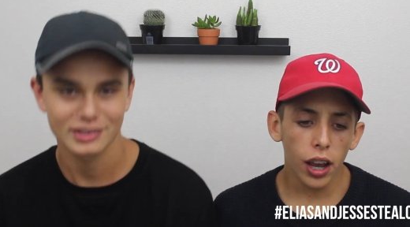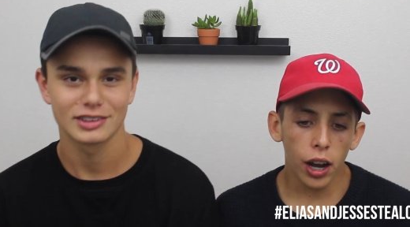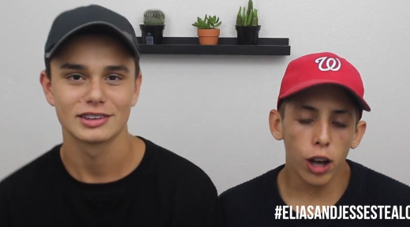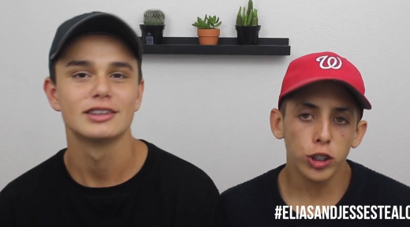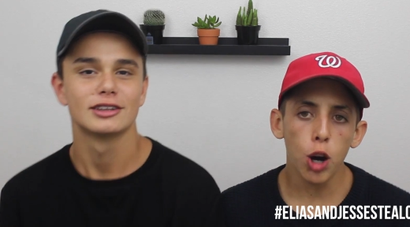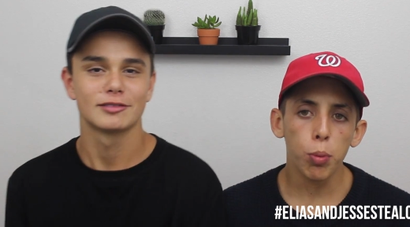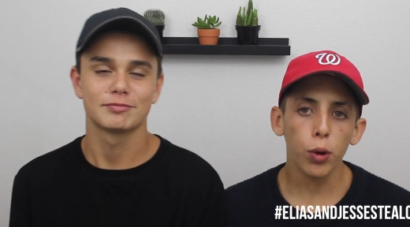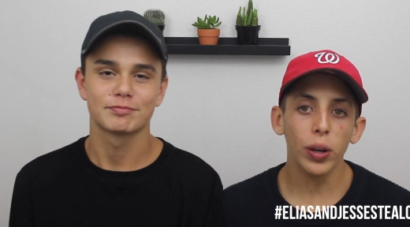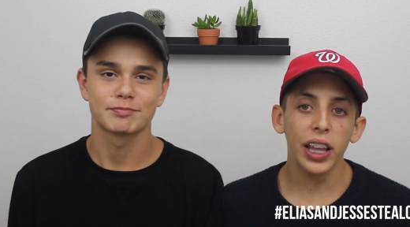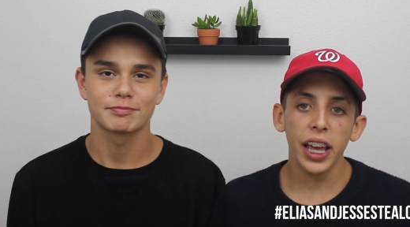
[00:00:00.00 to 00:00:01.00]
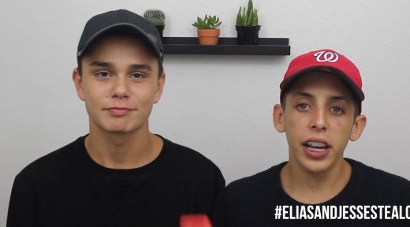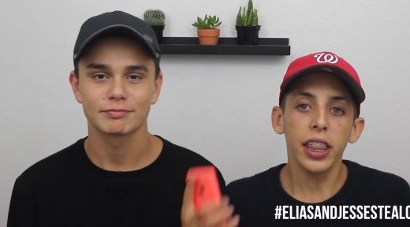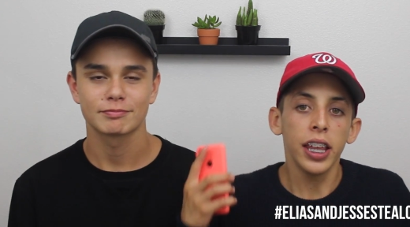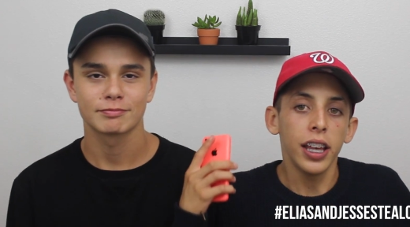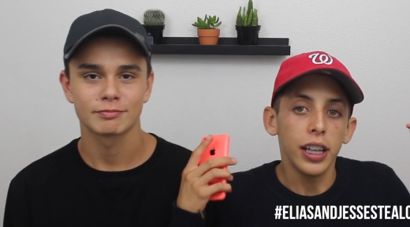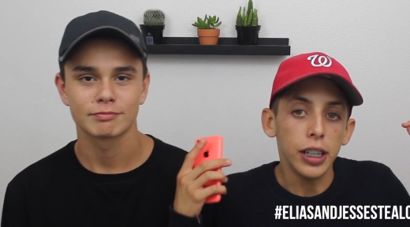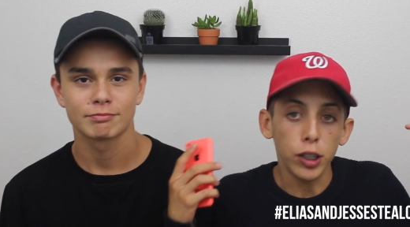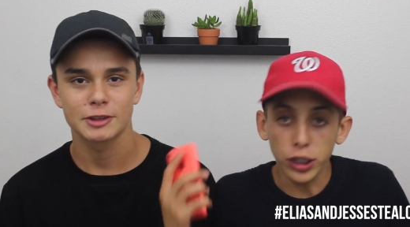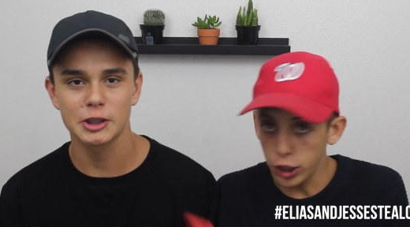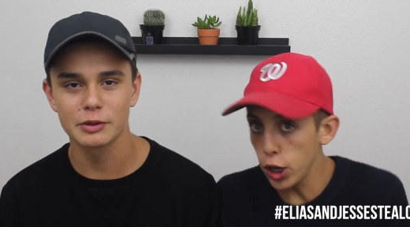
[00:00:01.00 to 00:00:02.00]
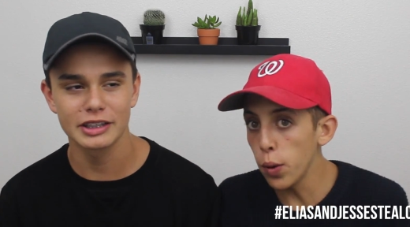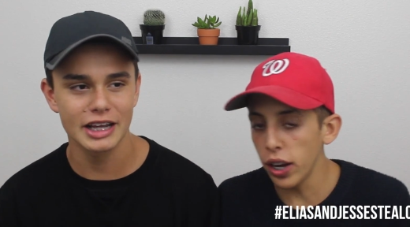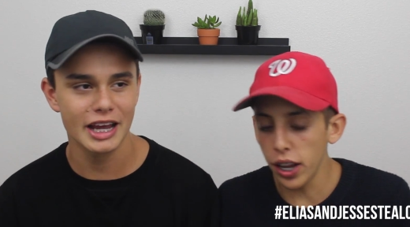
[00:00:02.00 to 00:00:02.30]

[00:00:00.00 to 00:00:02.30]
Speaker 1: an October-related Q and